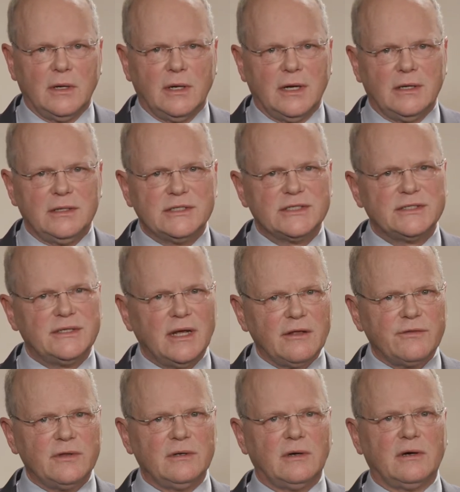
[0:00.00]
And his
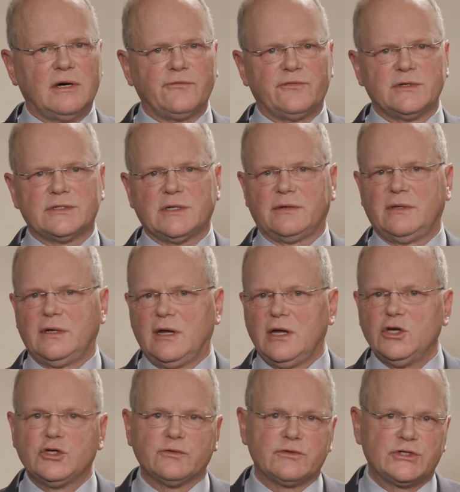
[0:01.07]
death in office at the
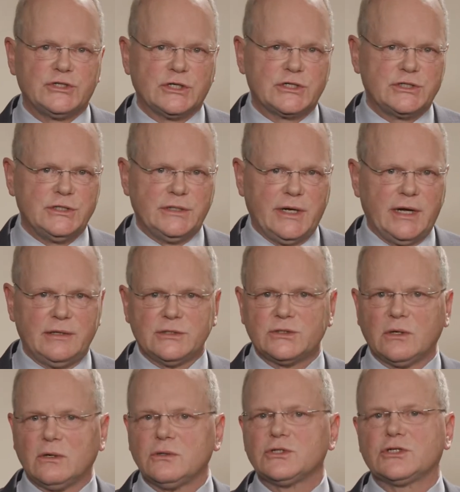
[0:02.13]
age of 68 is
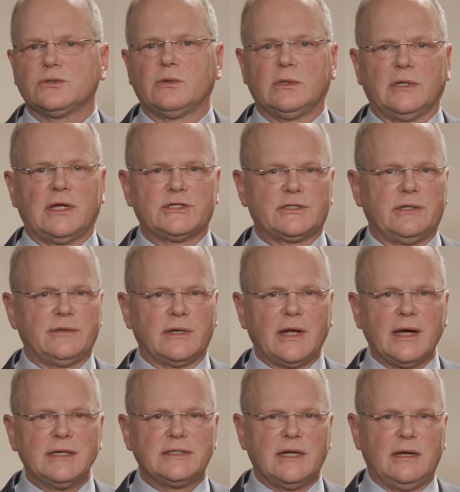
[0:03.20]
also a lesson that
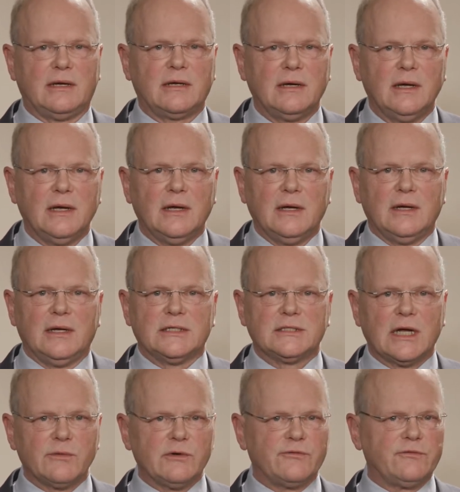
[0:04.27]
I take as
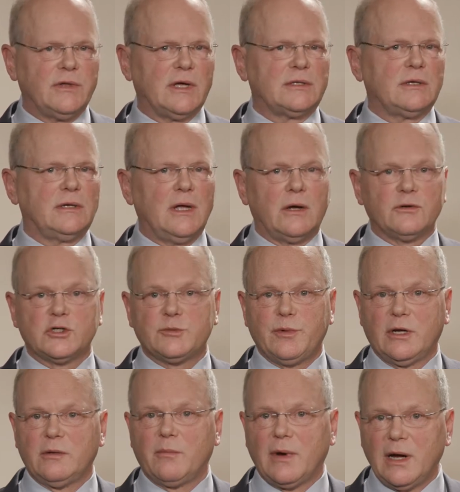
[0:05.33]
I reflect on how to
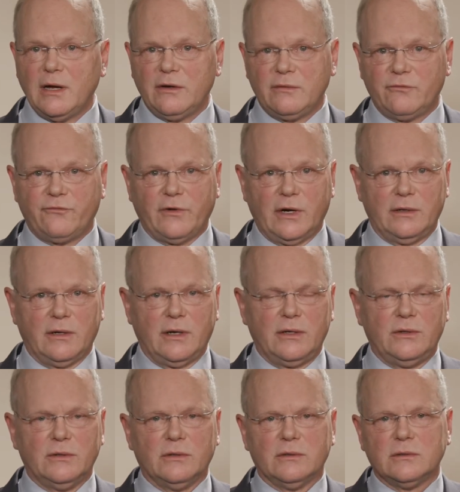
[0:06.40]
spend my finite
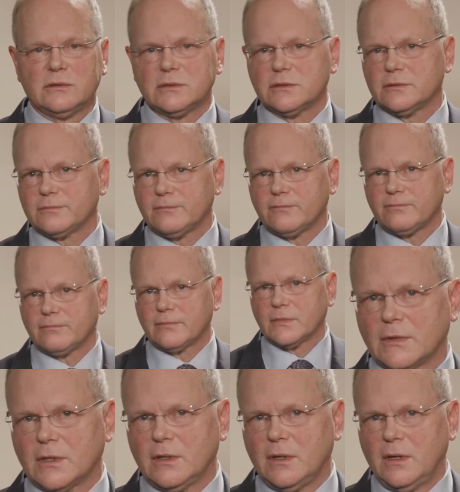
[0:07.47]
years.
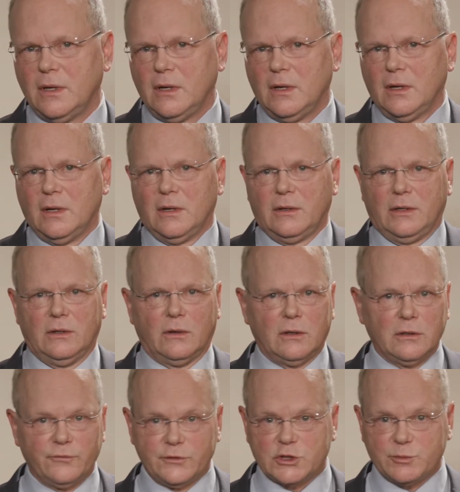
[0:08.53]

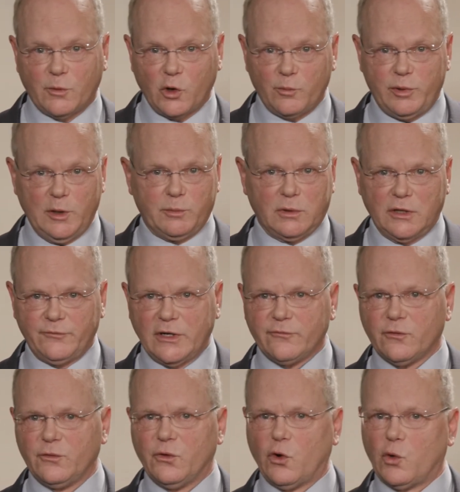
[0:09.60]
All the smart people I've
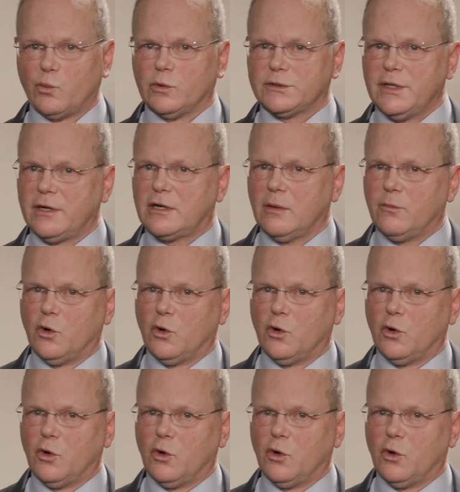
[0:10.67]
ever known will take a